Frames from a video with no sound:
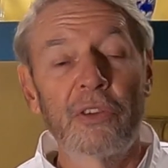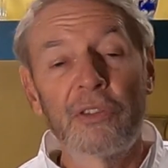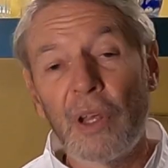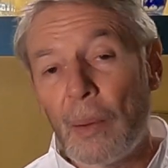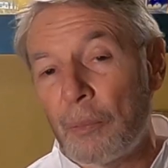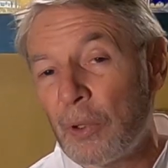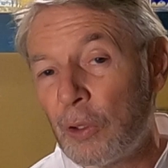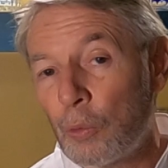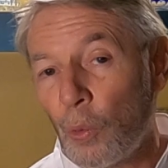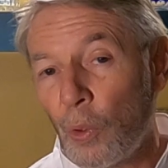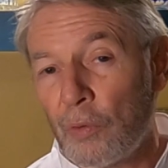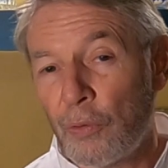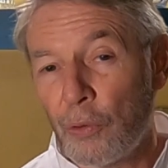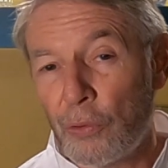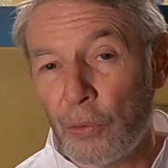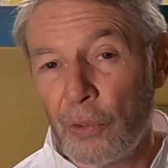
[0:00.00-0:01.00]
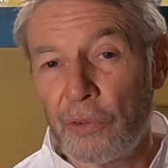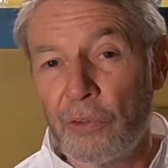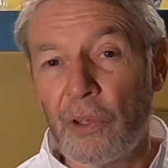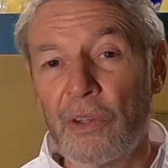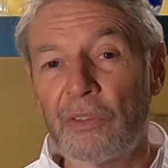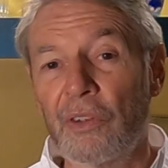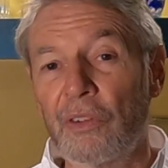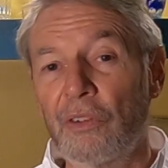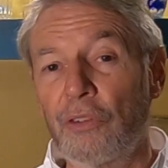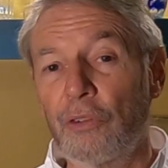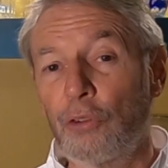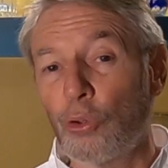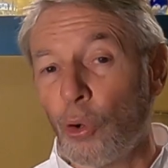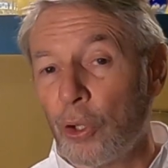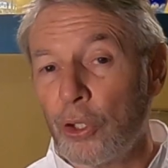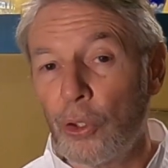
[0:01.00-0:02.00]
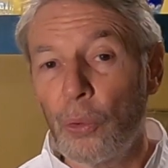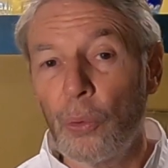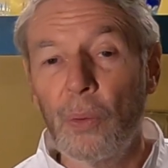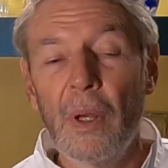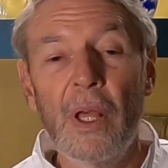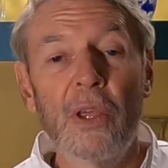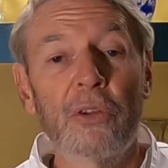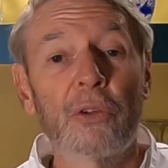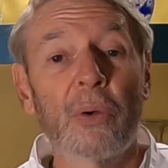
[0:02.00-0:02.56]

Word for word: The Japanese word for soy sauce is shoyu,